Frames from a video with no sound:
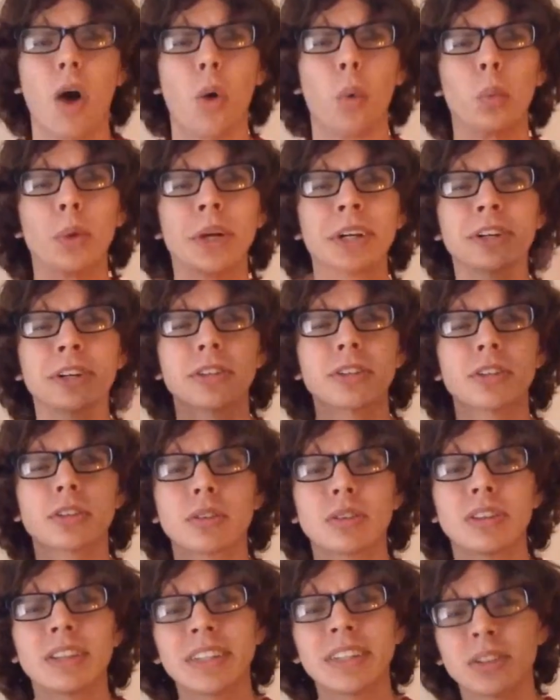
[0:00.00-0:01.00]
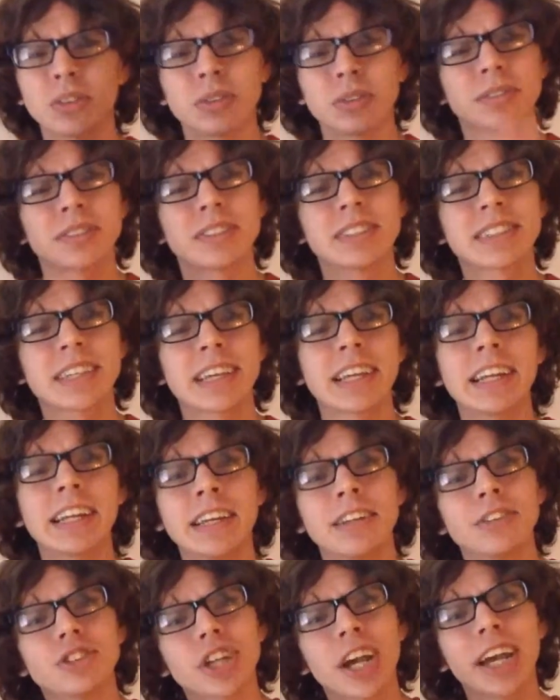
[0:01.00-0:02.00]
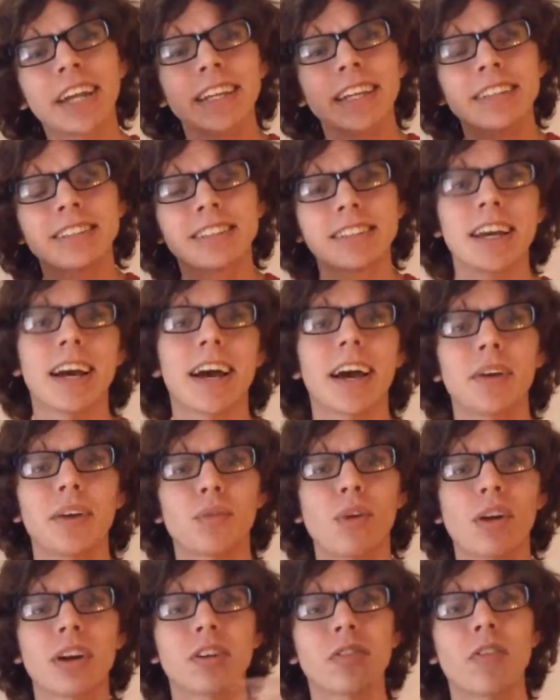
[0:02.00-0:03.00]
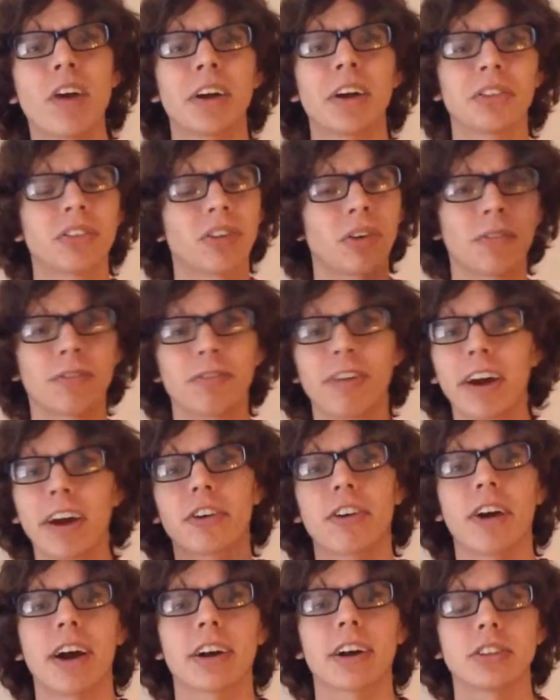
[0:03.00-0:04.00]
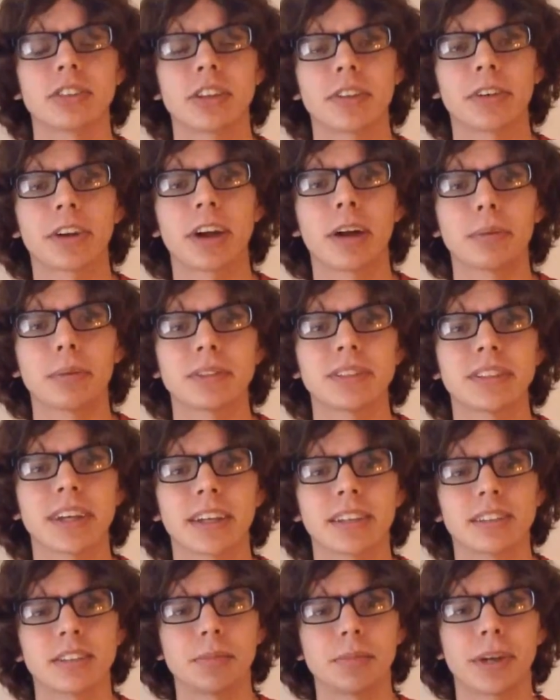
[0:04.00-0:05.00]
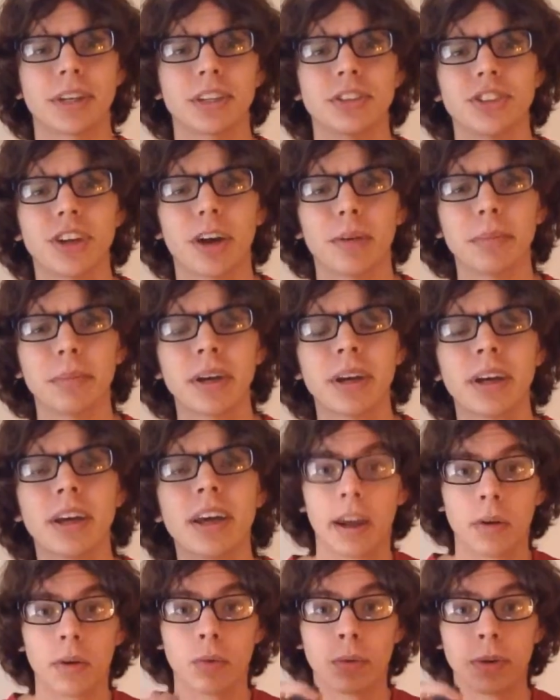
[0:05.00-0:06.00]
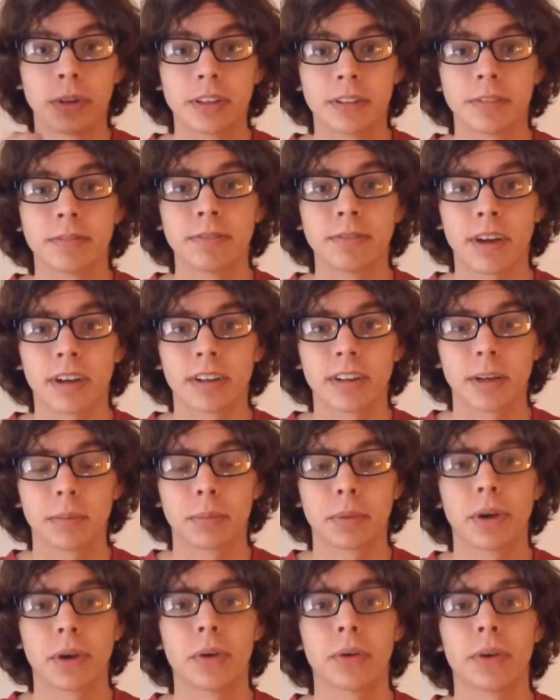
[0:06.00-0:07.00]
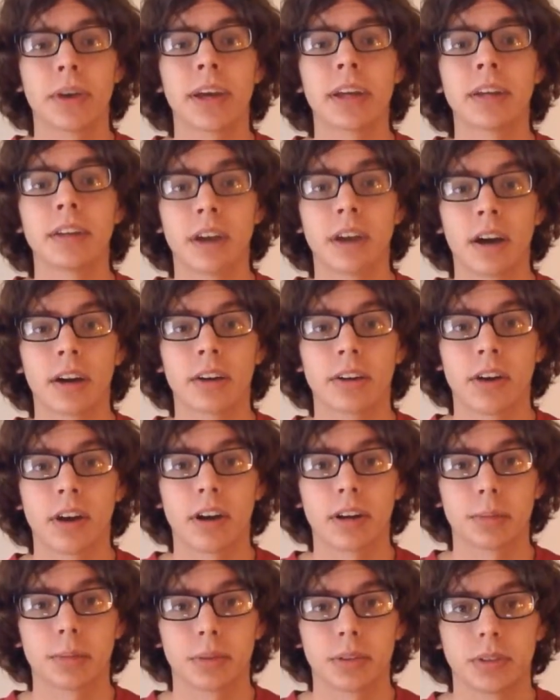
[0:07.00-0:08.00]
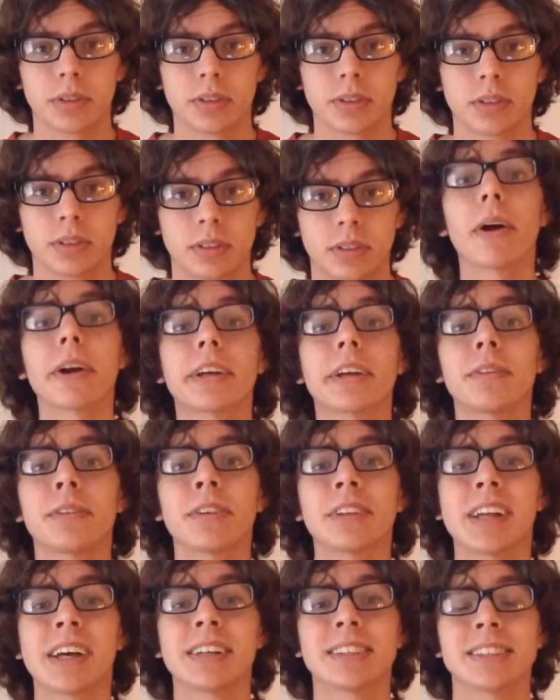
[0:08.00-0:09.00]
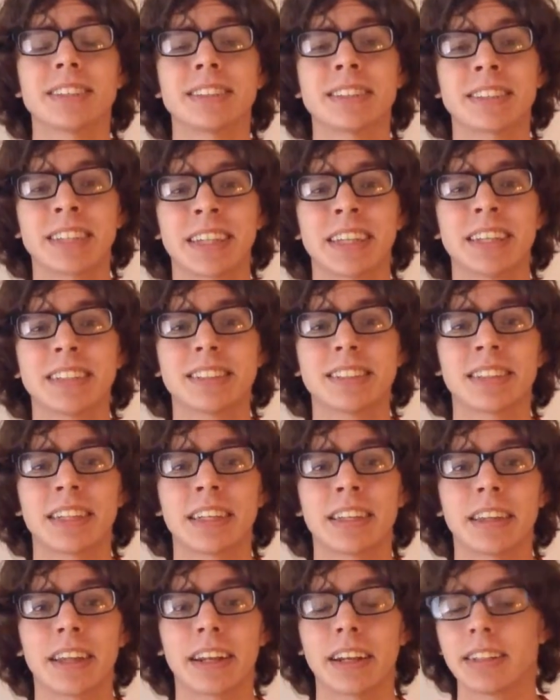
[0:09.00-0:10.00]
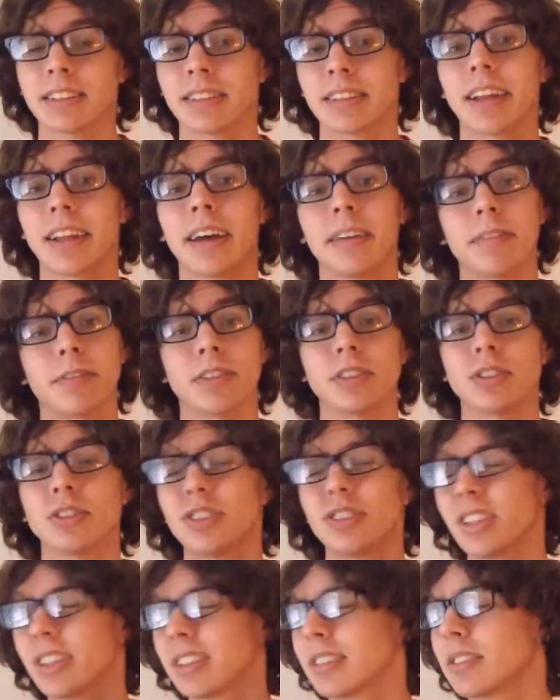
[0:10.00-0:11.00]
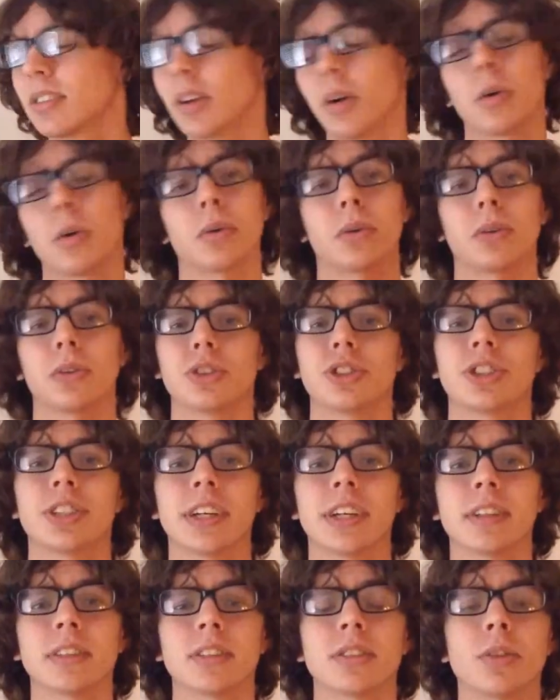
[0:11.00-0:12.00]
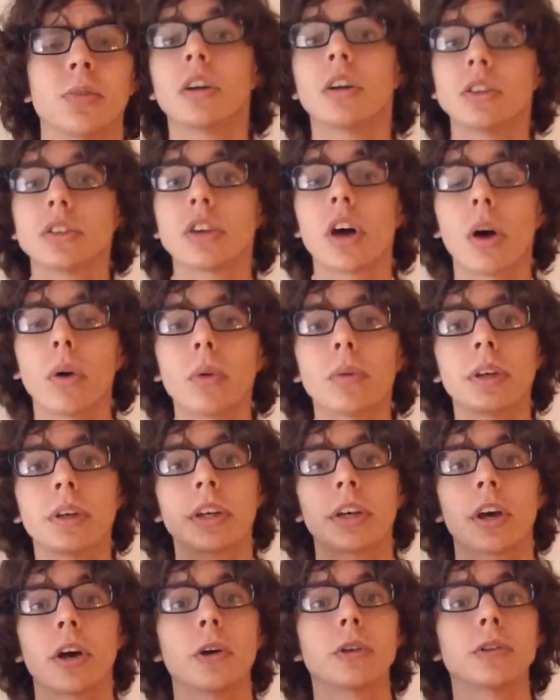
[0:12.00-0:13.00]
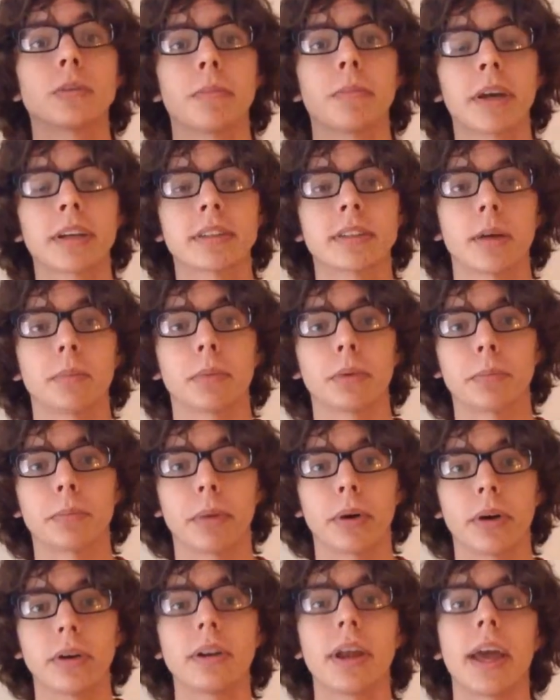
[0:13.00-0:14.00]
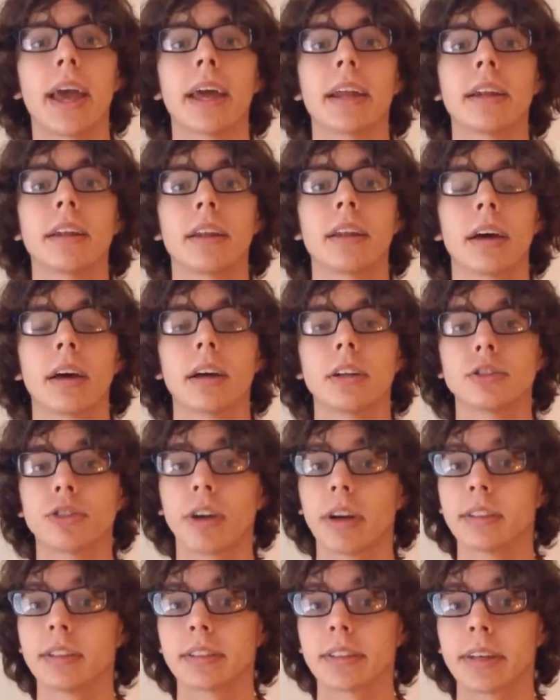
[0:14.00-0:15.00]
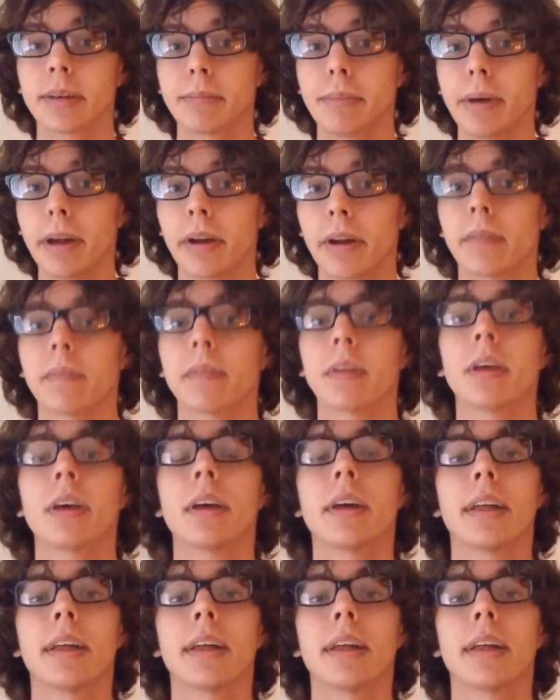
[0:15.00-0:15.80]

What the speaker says: a weird little skinny Chinese guy running around throwing firecrackers every couple seconds to make it jump, and a really fucked up cokehead Dr. Octopus. Marky realizes in this scene that his life is just total shit, so he goes and makes up with Burt and tries to get better.